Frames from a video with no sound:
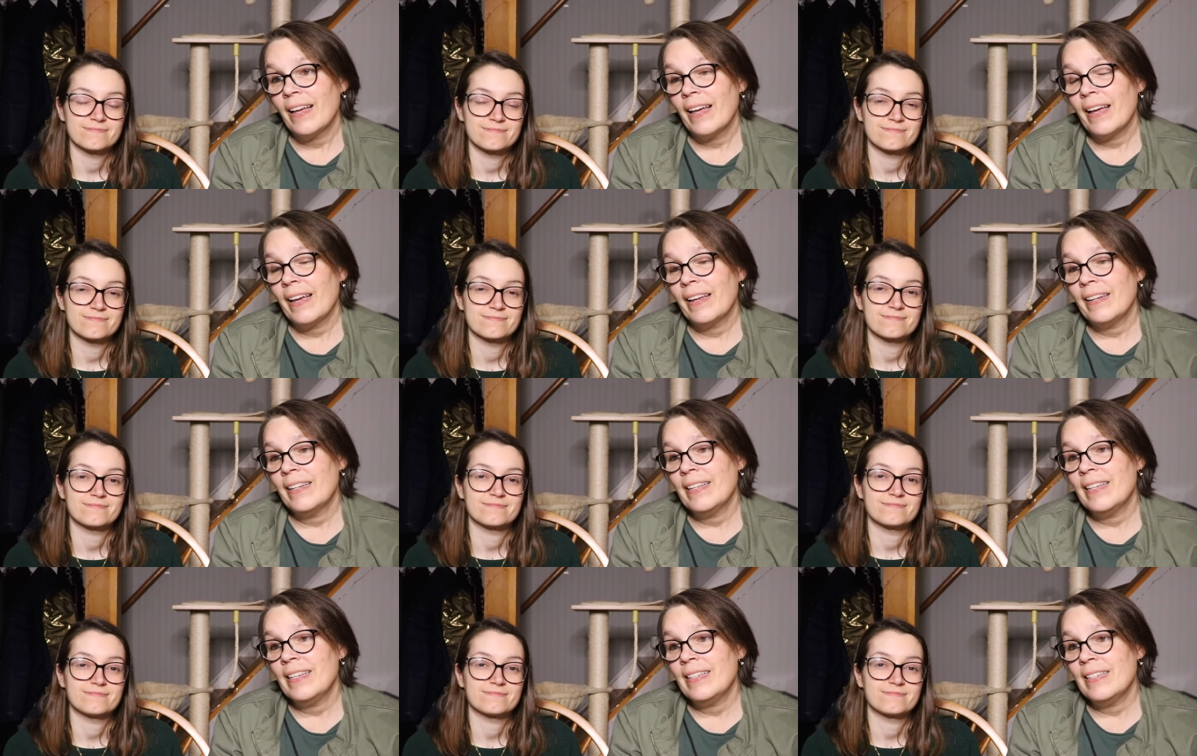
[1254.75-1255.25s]

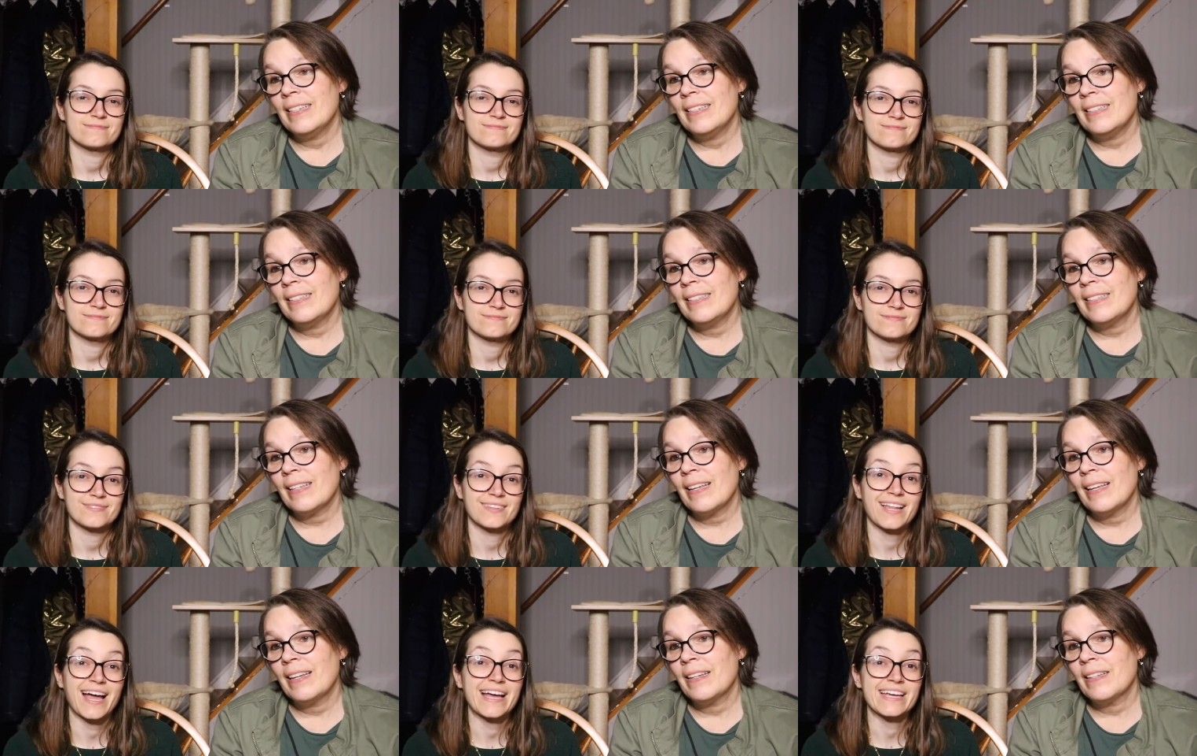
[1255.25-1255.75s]
Speaker 1: and
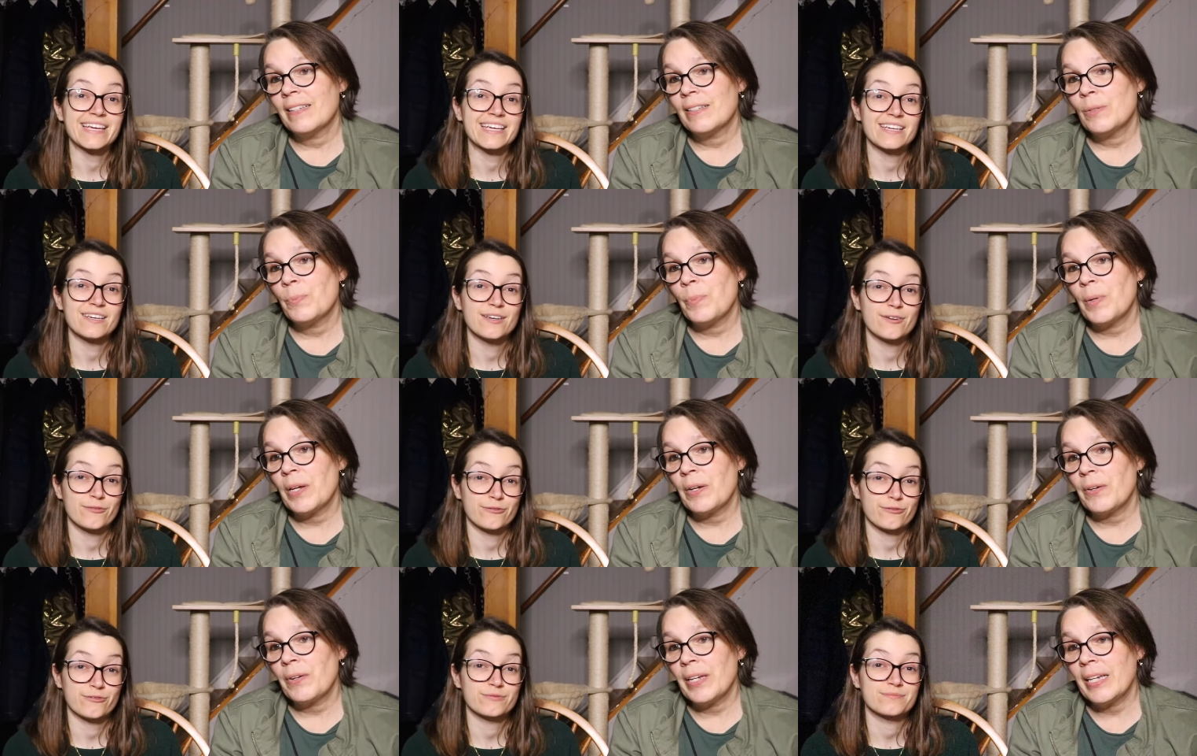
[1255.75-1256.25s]
he's naive.
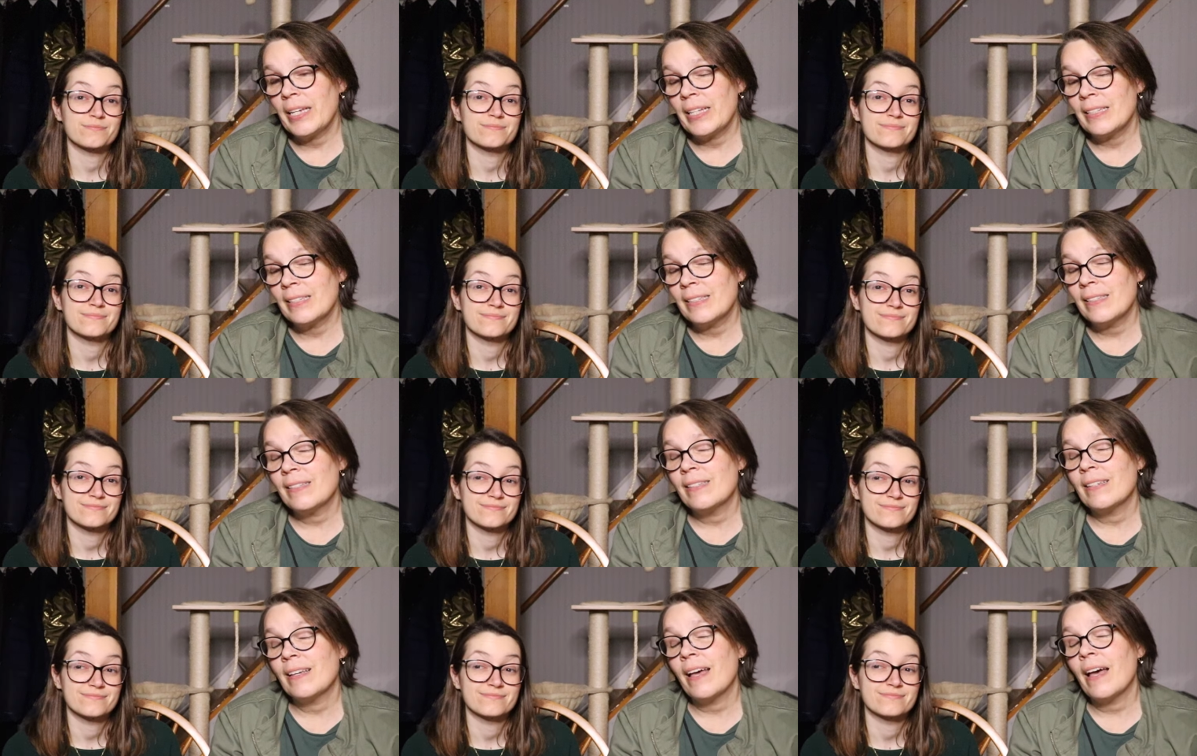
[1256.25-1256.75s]

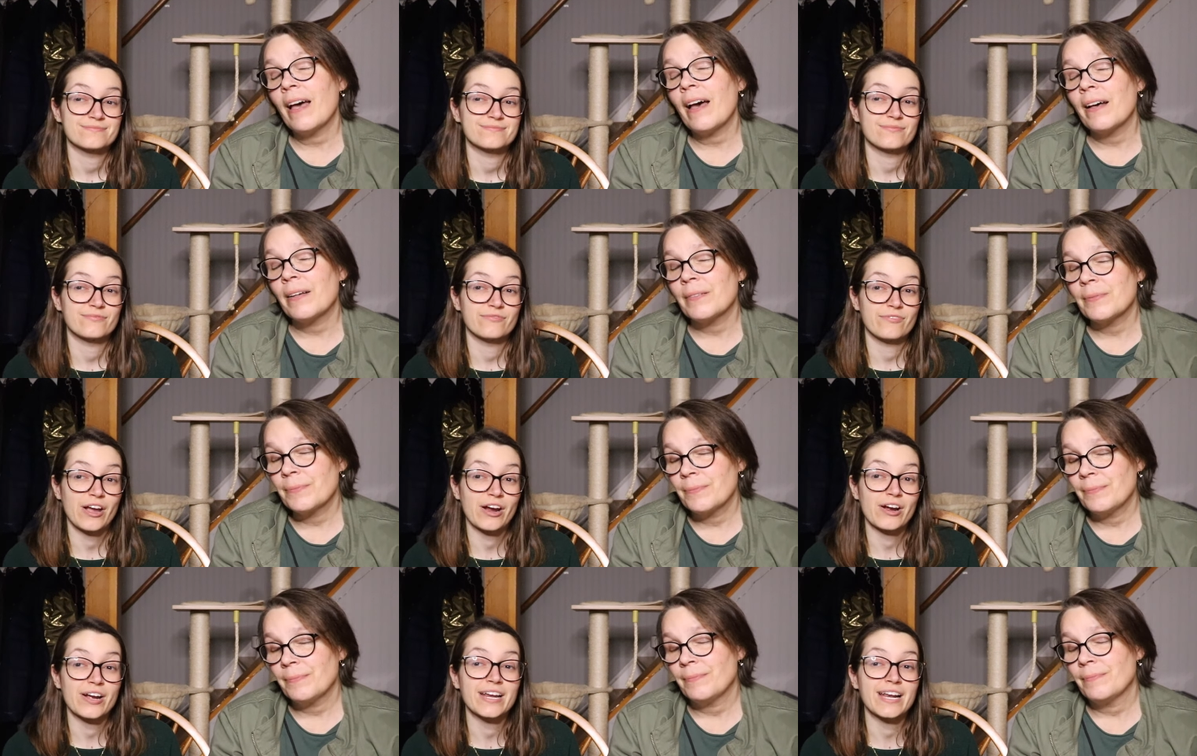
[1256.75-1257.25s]
inexperienced. Yeah.
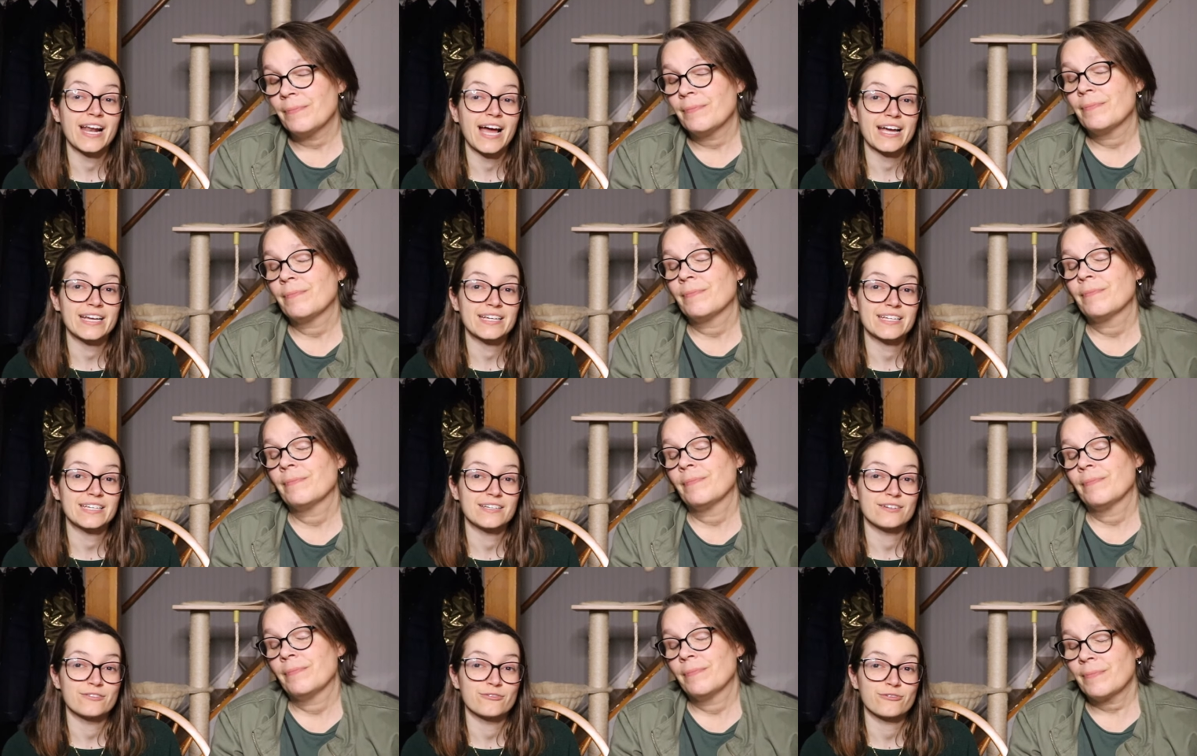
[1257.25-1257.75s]
Very
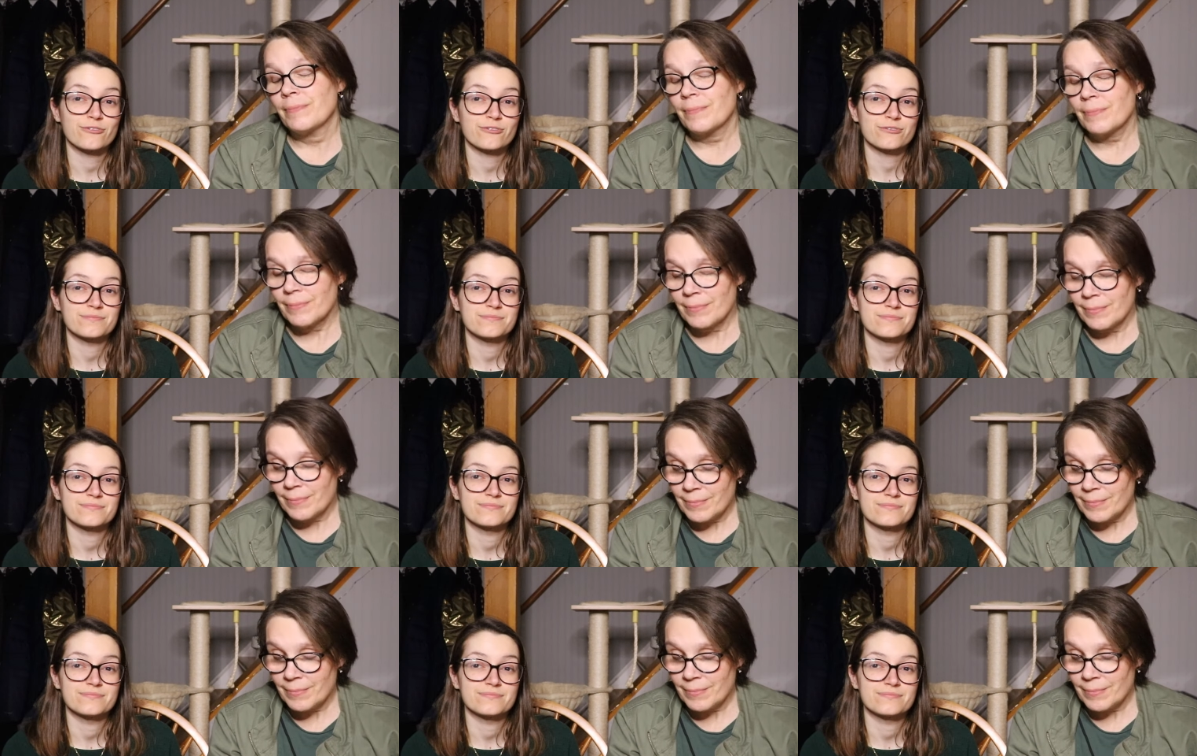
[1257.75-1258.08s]
naive.